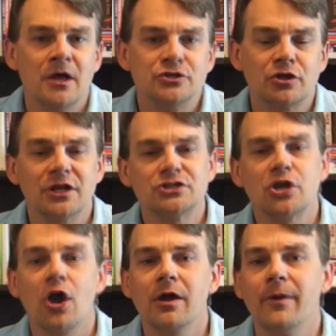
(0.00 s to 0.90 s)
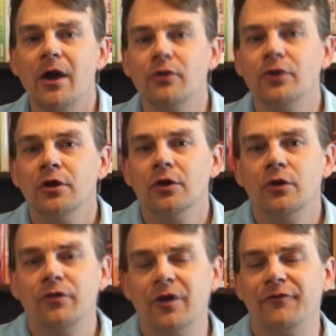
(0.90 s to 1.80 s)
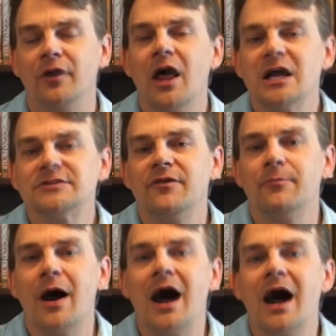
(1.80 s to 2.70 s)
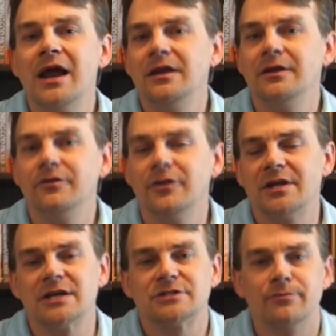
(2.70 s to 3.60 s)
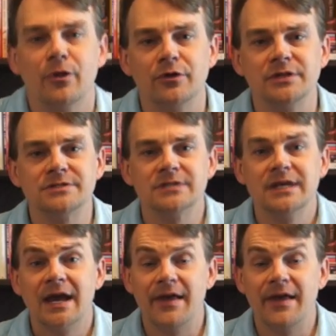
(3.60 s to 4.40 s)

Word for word: So let's talk about the philosophy behind the testimonies,